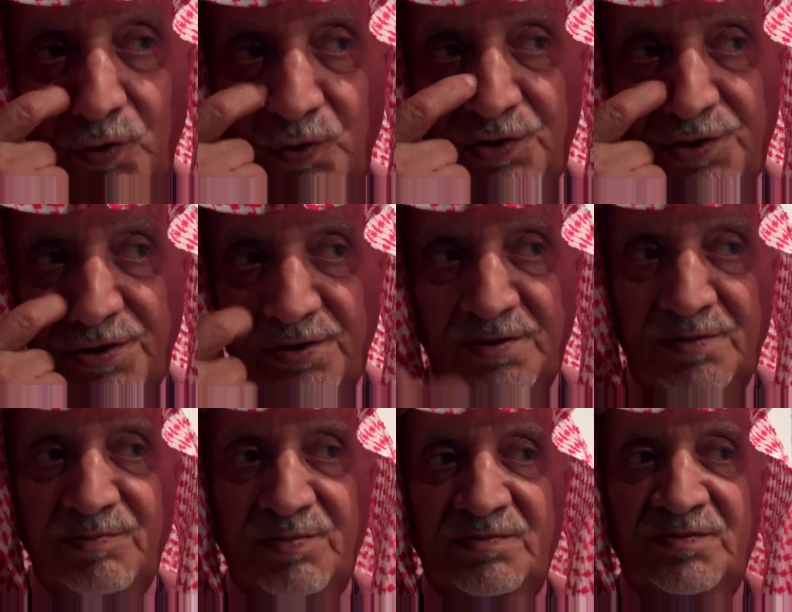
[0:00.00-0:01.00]
roads,
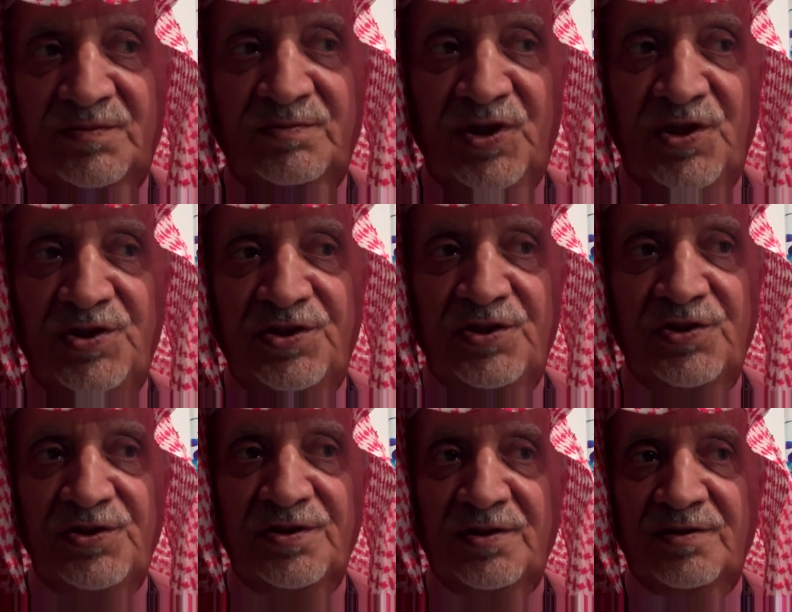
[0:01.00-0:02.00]
uh,
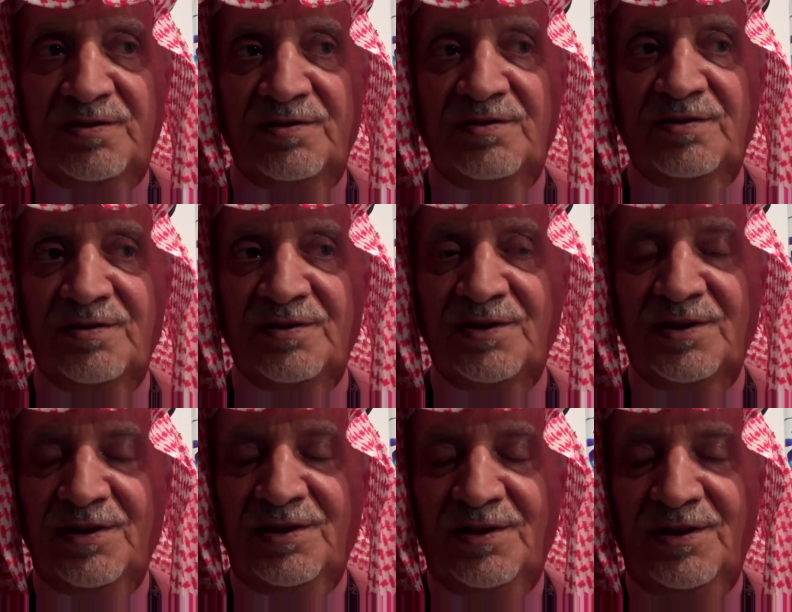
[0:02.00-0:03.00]
bridges and,
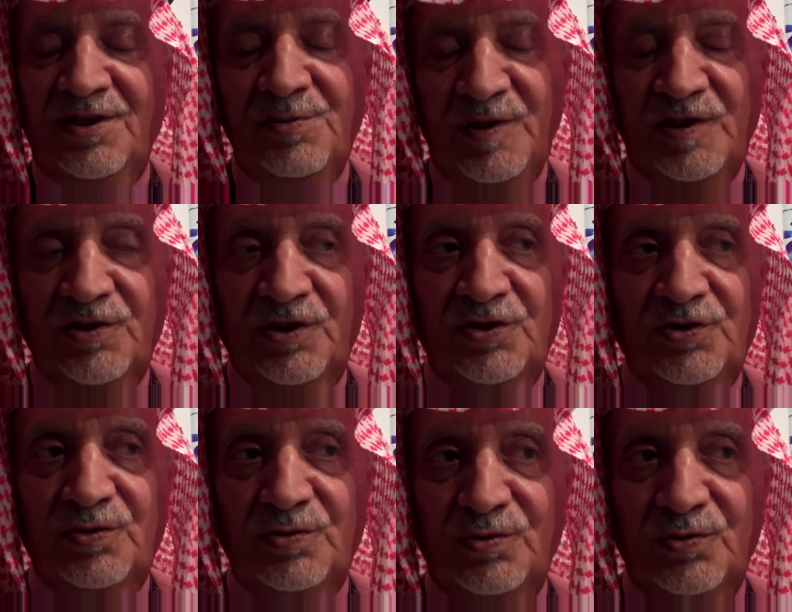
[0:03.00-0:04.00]
and
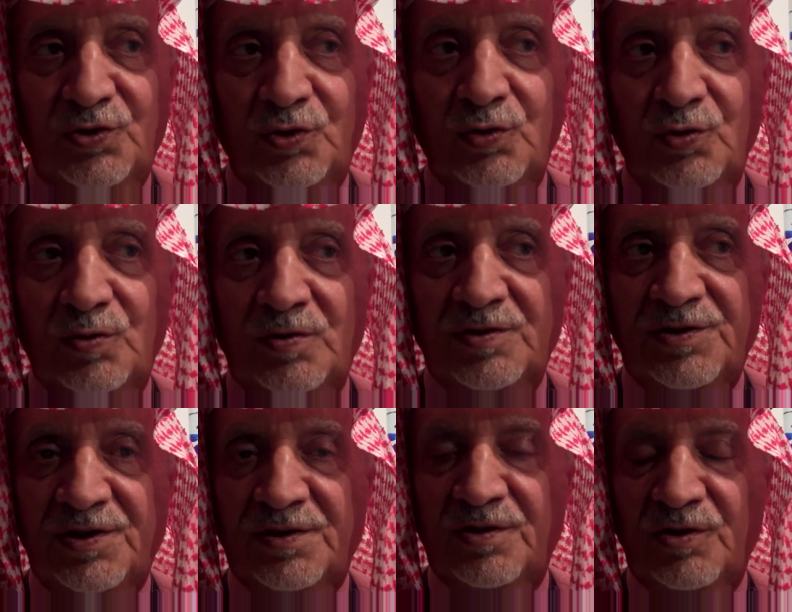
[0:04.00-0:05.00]
buildings too,
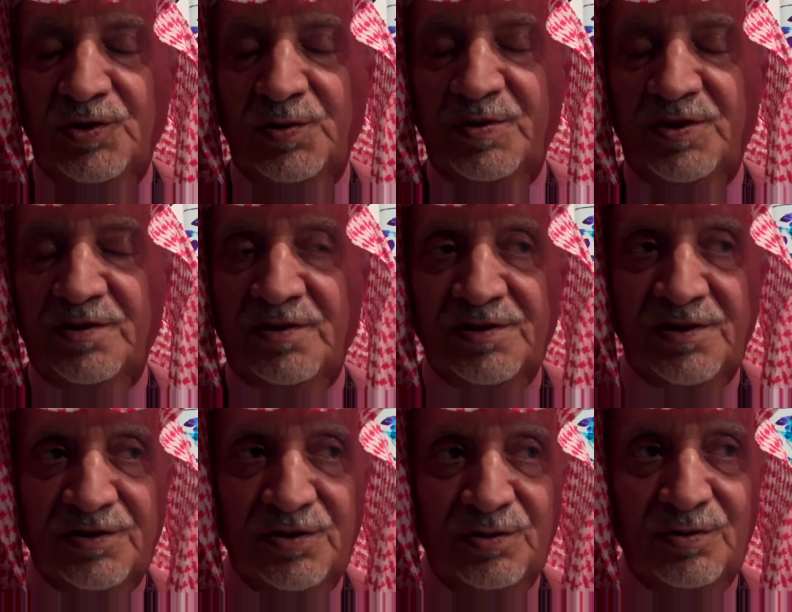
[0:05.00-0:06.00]
schools and hospitals
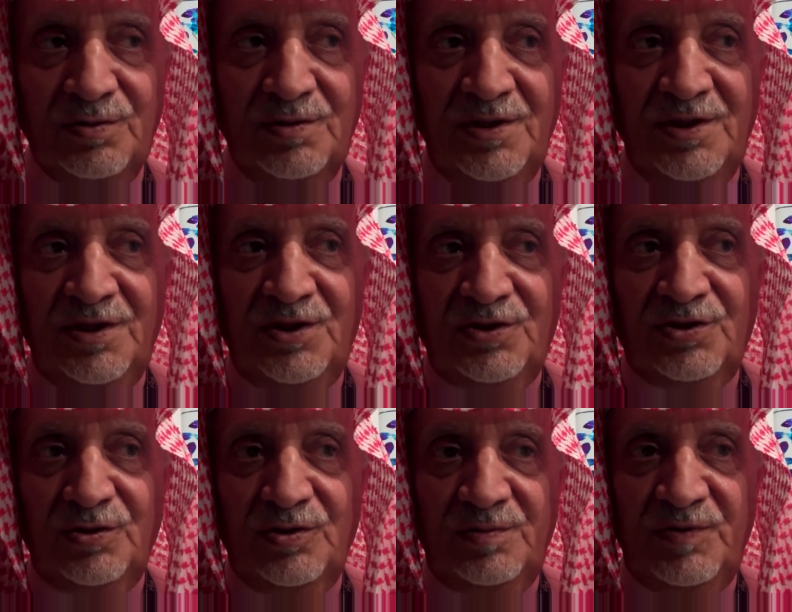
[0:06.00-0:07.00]
and so.
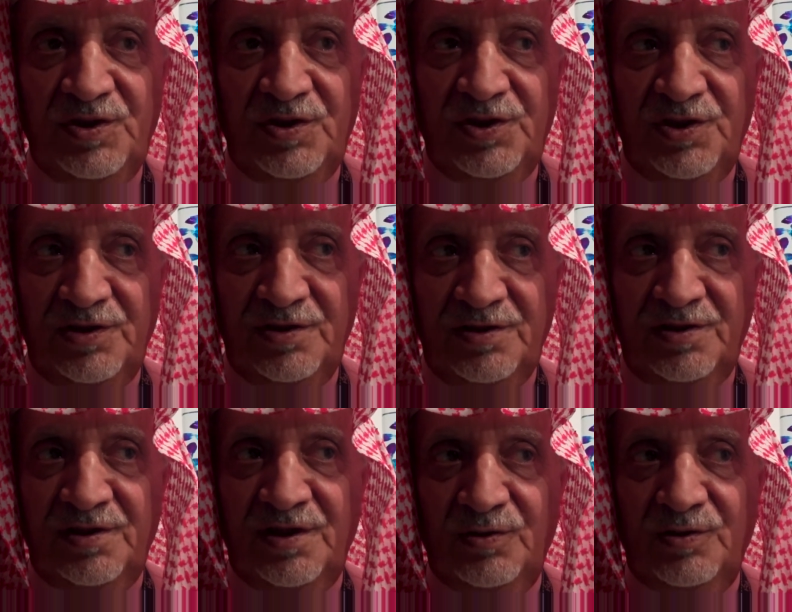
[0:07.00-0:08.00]
So the business
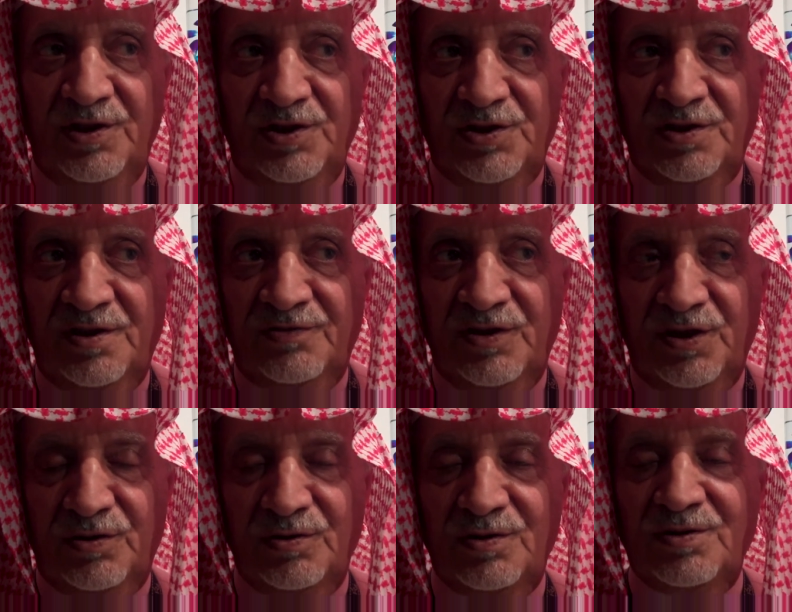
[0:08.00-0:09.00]
is nowadays in a
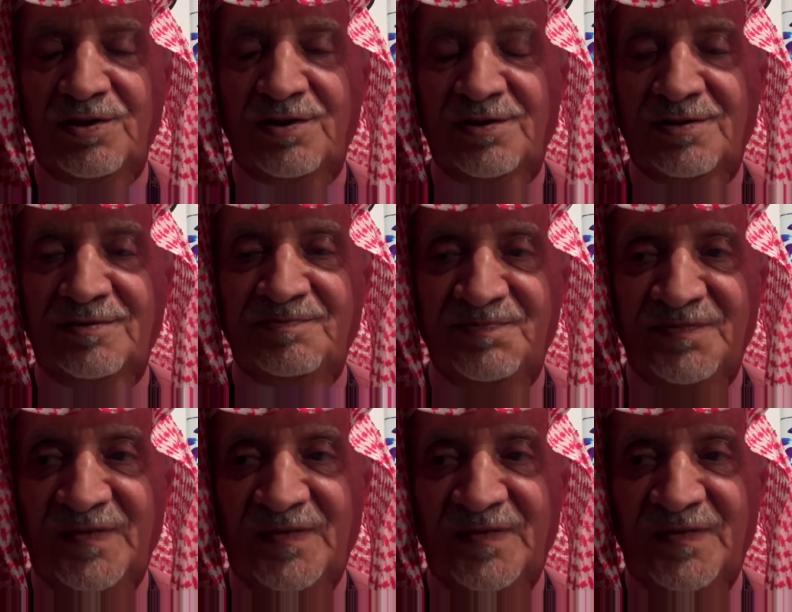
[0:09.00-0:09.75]
very good uh,